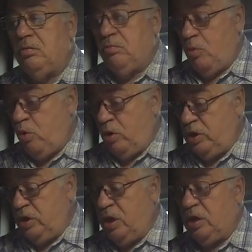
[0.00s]
more
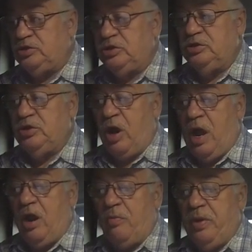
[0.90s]
deductions. Your
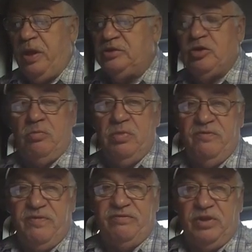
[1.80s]
IRP is going to be
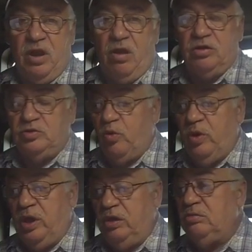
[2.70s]
$50 a
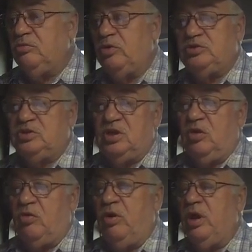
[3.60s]
week, which is a
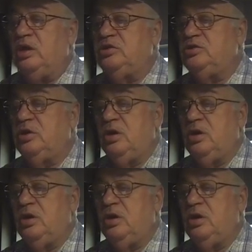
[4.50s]
little rich.